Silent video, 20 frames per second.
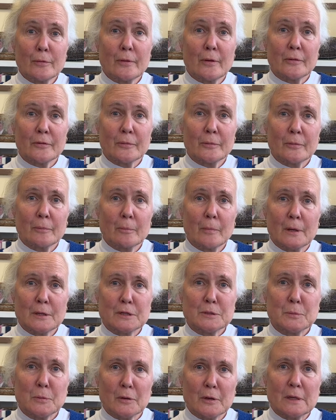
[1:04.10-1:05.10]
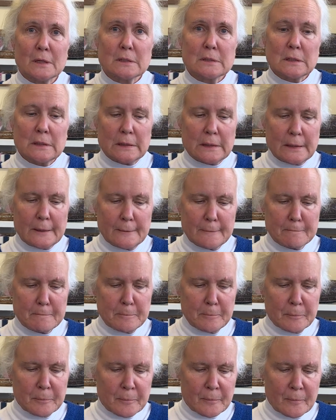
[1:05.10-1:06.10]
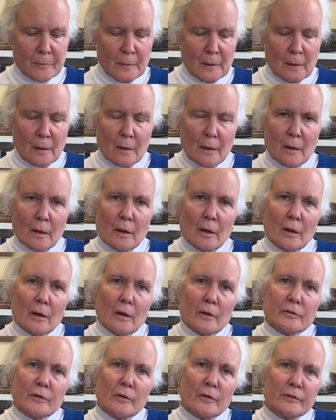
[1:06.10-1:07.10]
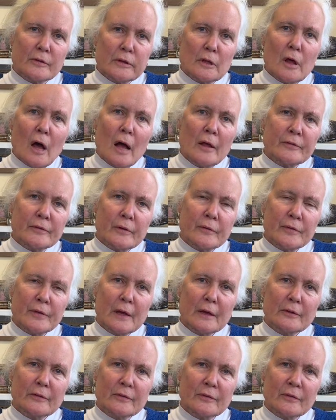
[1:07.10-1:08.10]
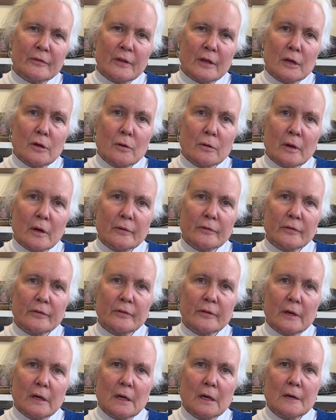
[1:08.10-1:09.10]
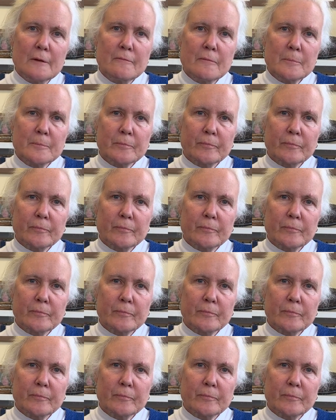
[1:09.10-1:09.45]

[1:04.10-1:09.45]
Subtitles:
this much more easily. So there's lots of things that you can see